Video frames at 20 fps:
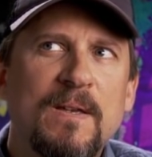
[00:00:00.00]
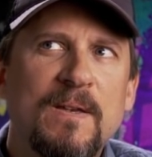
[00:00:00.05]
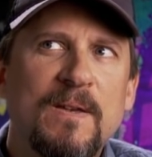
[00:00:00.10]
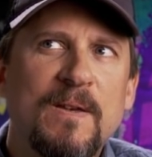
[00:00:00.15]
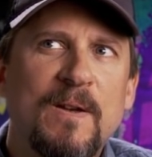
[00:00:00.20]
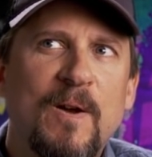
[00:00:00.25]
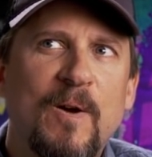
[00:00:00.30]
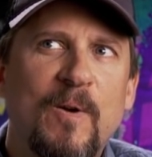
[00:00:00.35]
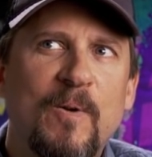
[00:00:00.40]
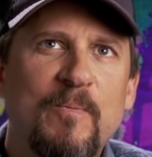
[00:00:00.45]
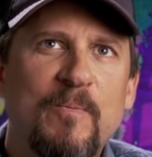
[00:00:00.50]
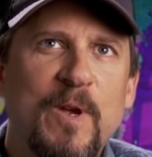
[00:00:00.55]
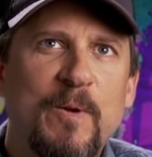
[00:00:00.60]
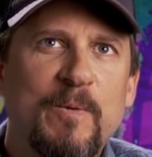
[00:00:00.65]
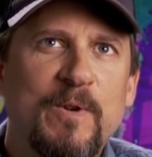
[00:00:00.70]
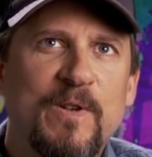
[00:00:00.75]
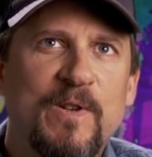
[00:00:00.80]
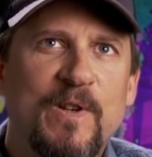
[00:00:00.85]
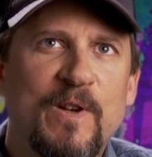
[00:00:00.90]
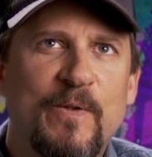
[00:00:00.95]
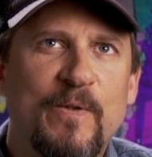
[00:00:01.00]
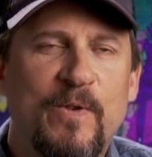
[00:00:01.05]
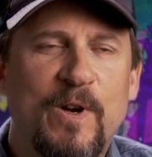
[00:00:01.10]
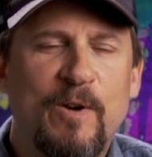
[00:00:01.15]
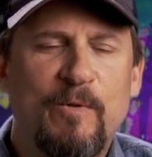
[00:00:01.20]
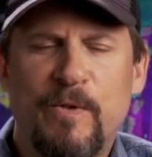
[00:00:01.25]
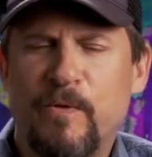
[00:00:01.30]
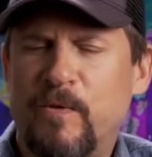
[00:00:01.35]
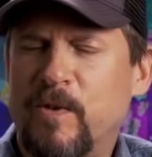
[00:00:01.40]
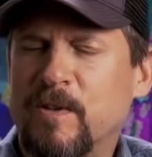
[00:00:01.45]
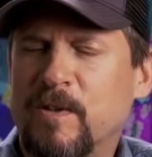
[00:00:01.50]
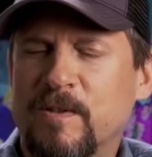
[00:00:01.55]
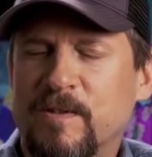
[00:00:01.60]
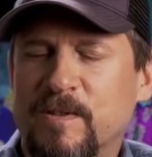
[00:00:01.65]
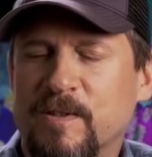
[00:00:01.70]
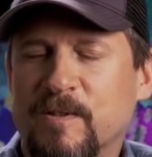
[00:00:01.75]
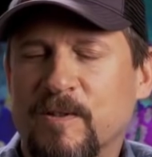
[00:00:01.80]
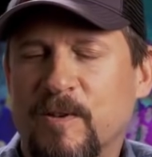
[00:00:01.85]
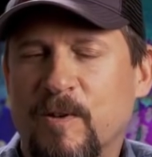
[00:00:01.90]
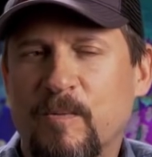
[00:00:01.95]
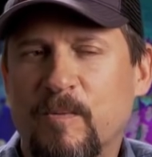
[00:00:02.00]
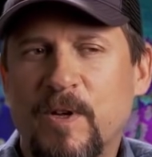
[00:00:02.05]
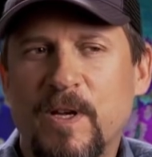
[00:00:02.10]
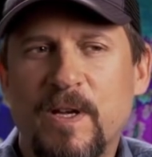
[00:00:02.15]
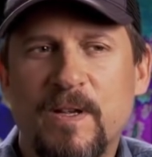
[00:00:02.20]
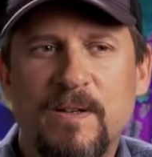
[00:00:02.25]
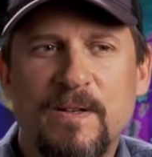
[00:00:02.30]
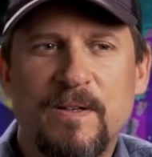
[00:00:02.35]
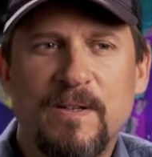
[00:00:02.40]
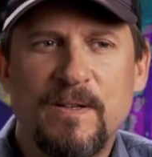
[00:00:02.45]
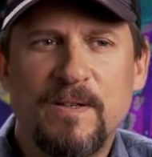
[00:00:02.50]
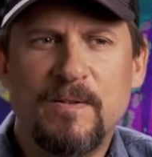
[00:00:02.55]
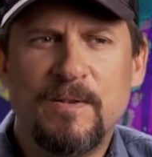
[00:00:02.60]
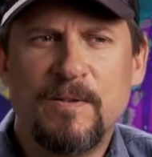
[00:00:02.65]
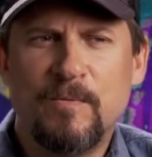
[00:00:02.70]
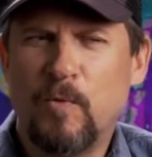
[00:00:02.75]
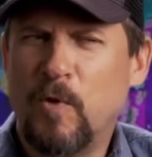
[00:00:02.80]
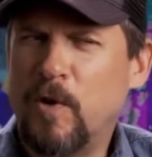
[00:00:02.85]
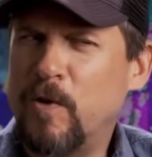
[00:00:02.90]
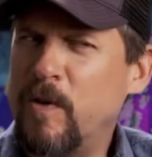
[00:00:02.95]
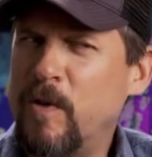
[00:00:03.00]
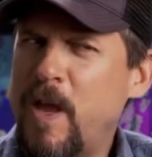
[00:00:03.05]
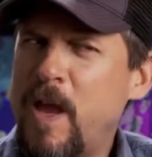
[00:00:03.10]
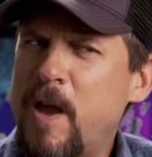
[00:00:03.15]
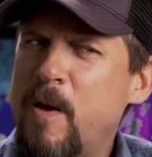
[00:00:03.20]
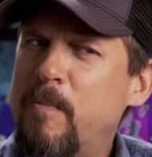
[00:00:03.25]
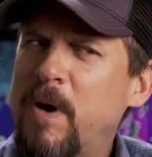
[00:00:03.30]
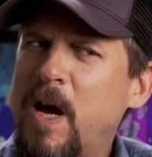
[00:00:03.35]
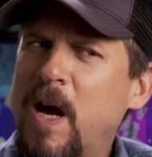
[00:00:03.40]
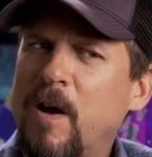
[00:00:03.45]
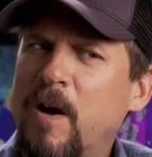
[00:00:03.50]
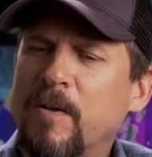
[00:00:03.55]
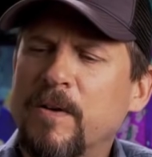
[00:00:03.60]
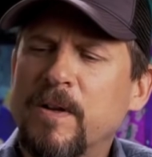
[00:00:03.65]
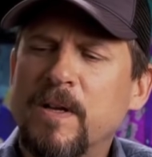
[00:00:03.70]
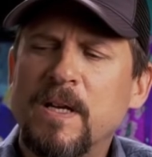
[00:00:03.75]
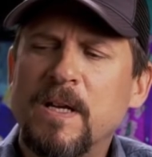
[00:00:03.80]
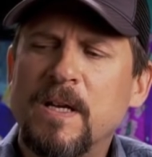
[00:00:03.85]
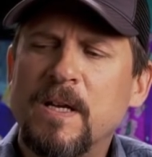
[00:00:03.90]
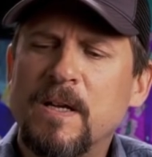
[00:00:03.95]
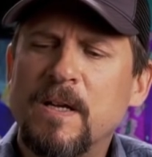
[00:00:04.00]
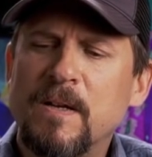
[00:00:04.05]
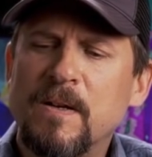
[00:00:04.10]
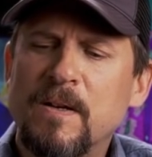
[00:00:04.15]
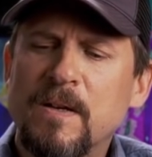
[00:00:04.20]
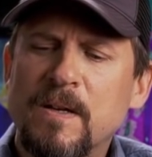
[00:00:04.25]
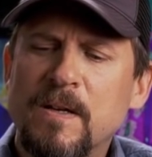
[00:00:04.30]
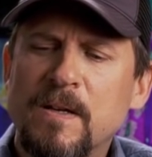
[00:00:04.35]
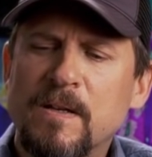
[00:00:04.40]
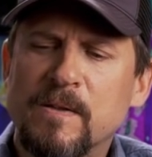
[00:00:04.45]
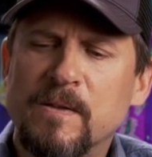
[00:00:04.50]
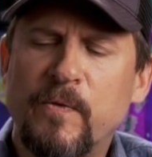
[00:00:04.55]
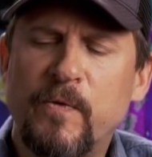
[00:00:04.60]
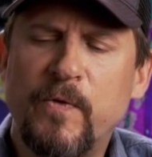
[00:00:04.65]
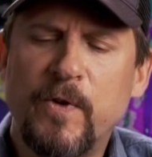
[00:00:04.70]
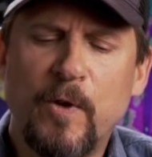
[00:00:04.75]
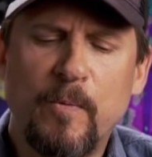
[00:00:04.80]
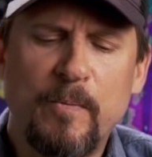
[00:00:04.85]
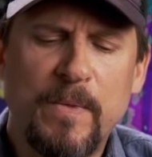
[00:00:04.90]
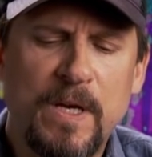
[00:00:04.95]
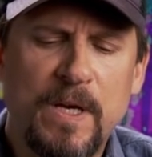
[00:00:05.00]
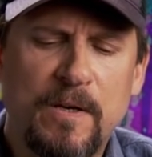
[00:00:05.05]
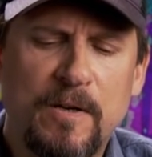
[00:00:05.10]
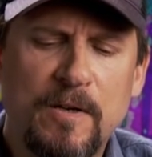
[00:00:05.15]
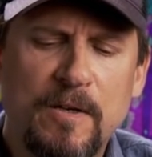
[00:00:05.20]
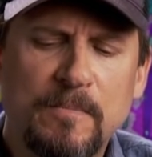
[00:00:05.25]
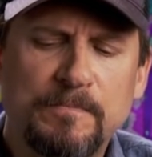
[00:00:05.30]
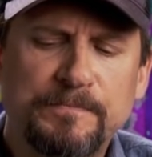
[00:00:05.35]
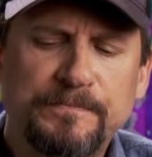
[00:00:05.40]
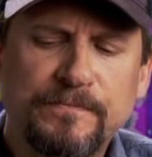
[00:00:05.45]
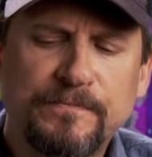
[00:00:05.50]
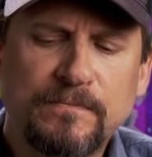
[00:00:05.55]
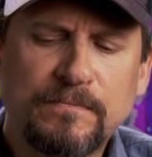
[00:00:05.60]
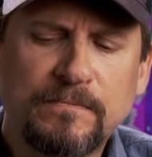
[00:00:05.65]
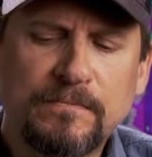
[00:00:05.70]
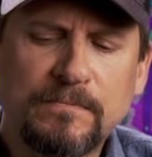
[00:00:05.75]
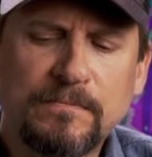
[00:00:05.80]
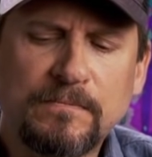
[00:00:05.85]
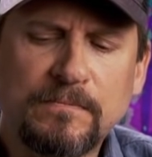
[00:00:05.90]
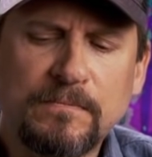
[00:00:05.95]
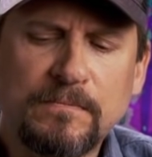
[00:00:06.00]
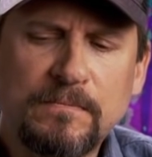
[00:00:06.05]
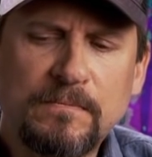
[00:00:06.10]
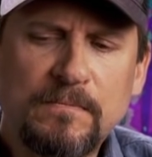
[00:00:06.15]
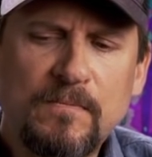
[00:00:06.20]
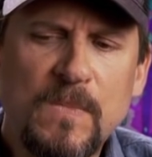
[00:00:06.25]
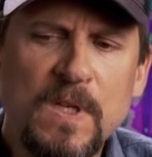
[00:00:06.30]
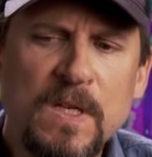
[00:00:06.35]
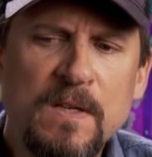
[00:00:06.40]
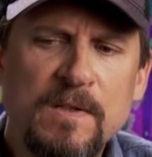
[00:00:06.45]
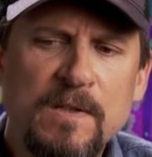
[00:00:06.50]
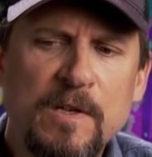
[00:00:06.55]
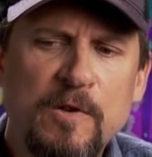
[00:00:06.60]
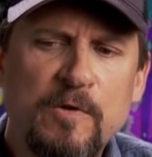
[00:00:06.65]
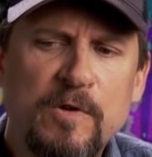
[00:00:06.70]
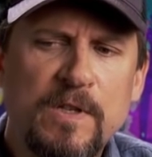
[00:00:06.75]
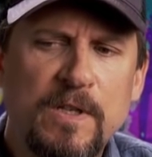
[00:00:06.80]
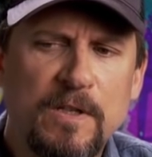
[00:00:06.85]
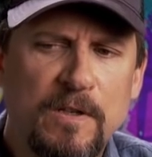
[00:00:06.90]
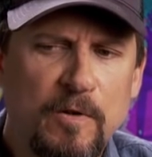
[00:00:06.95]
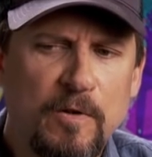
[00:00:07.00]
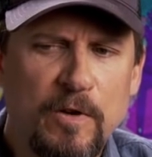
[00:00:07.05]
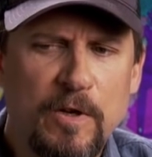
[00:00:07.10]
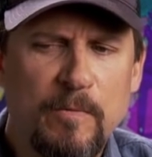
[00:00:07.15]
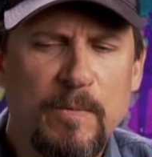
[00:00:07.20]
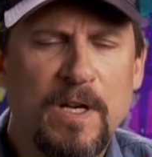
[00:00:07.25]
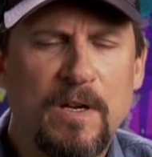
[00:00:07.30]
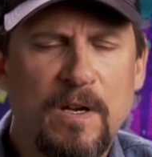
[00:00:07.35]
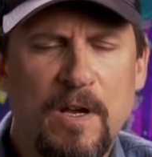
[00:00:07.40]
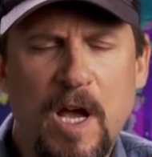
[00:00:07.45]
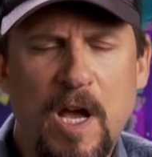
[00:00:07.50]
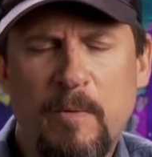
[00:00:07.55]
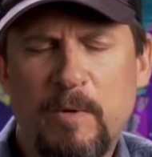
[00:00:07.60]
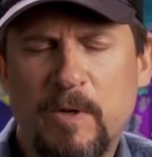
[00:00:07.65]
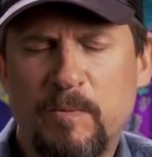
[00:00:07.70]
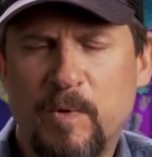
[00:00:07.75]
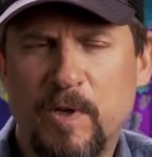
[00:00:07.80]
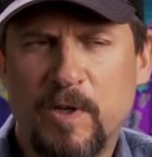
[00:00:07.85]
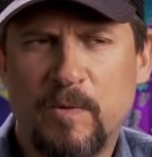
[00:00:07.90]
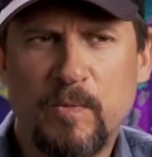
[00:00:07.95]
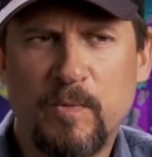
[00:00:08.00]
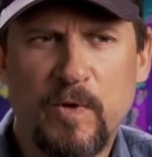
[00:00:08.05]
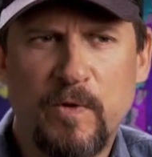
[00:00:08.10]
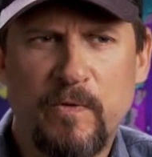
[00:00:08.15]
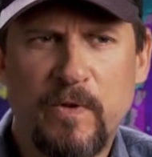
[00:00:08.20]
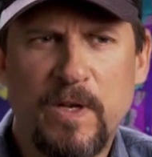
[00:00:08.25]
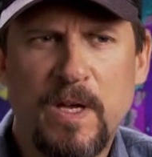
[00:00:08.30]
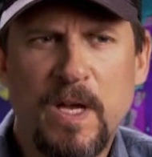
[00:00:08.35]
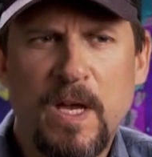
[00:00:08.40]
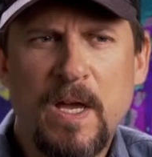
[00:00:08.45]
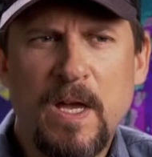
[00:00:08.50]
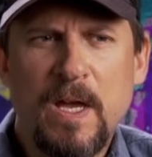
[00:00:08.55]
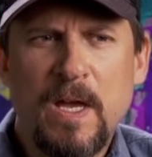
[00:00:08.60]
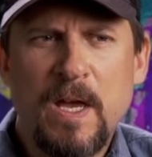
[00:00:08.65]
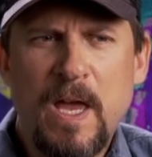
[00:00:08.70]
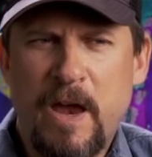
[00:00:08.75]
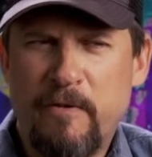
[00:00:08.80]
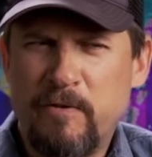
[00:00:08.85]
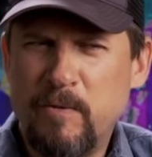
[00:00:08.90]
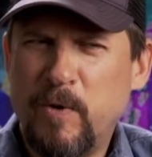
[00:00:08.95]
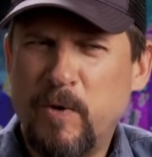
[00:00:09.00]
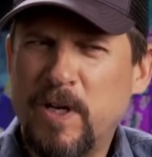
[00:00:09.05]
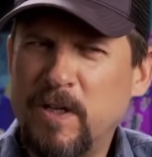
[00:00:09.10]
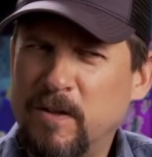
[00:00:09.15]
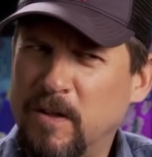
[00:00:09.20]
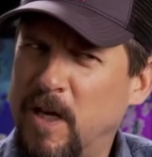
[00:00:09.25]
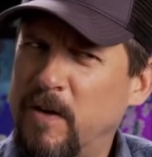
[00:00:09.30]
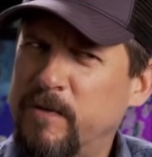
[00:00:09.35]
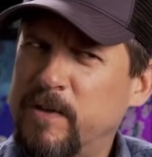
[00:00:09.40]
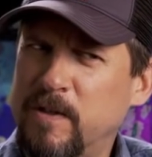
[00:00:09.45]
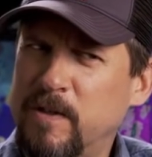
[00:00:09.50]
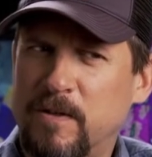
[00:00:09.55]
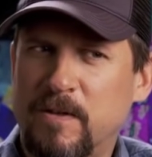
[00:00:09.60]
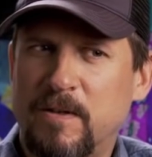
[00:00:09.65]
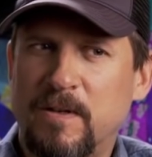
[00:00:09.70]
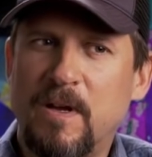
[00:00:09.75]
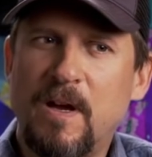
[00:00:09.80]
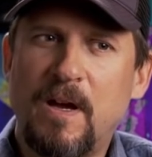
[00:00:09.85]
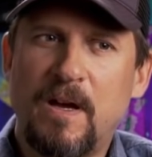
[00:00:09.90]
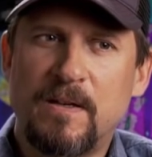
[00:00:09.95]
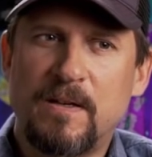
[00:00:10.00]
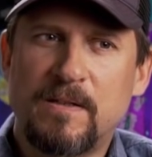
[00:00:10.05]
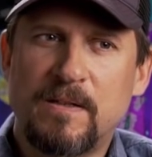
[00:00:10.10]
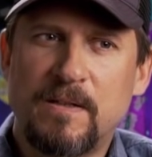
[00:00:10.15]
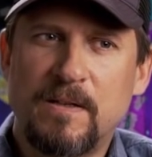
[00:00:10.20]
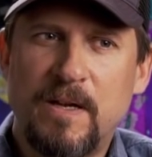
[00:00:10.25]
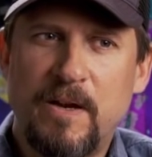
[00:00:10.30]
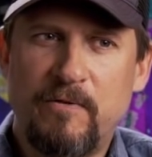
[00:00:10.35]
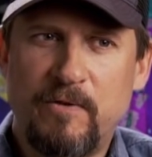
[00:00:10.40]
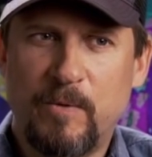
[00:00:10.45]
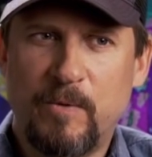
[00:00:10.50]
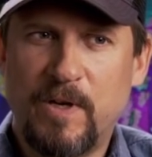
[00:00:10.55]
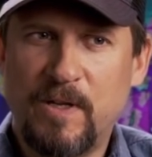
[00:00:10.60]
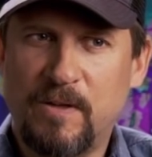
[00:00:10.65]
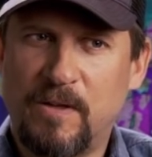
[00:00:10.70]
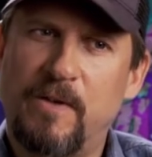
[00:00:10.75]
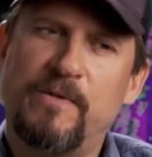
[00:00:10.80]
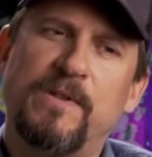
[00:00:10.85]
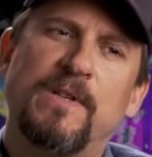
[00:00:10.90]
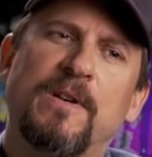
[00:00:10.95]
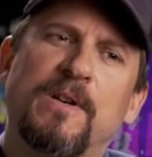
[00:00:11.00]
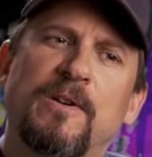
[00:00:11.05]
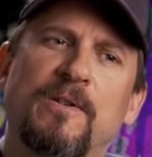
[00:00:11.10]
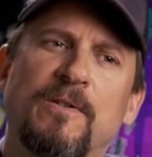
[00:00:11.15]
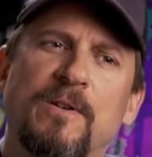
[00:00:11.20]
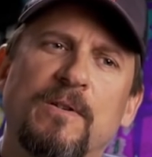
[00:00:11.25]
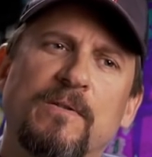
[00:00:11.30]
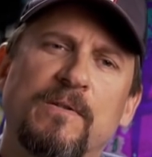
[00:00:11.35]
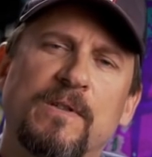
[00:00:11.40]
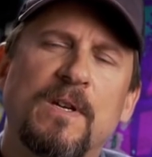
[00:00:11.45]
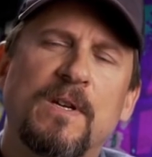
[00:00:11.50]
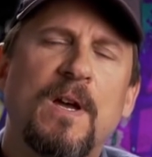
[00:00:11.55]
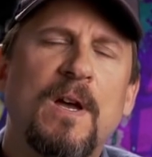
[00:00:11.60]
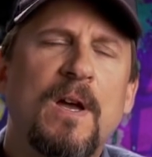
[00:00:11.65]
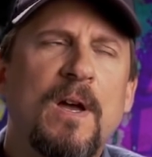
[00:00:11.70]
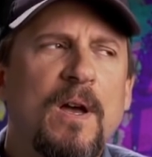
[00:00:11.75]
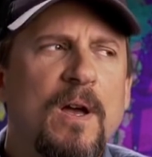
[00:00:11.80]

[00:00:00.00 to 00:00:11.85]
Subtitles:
you know, maybe you identify with the villains a little bit and what are they about? And as a filmmaker, it's interesting. You go and you make a comic book movie. Everybody loves the good guys. Everybody loves the heroes.